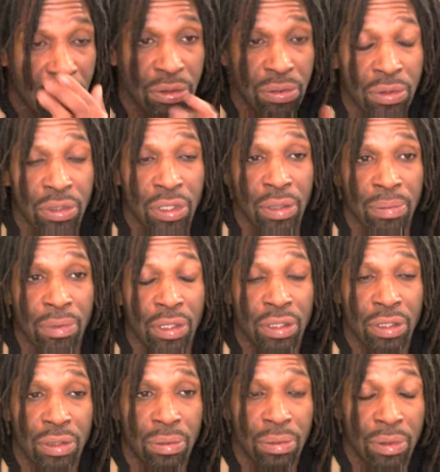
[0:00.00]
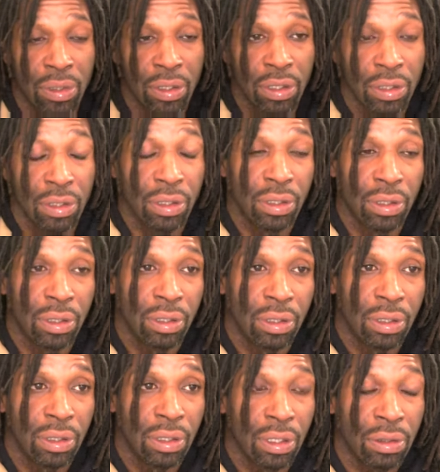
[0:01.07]
That is what's kept me clean.
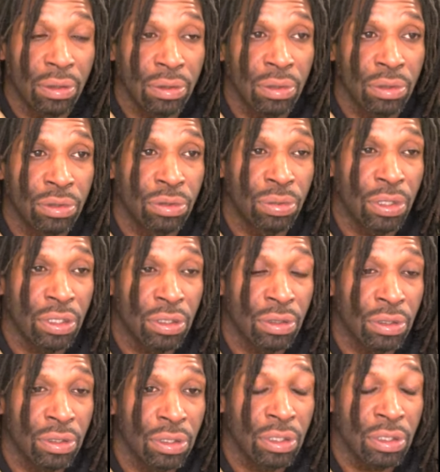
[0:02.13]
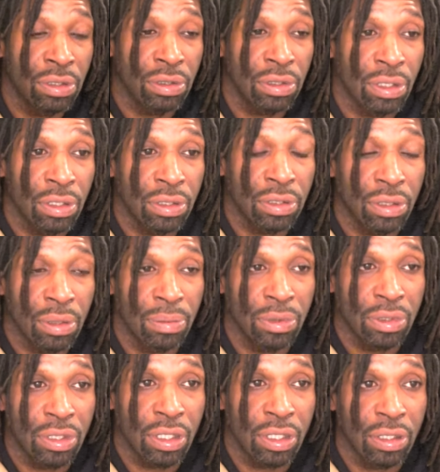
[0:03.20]
I don't know, twenty odd years, yeah, so I've
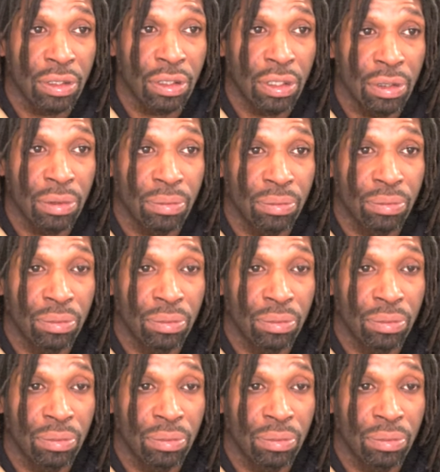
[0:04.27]
been taking out.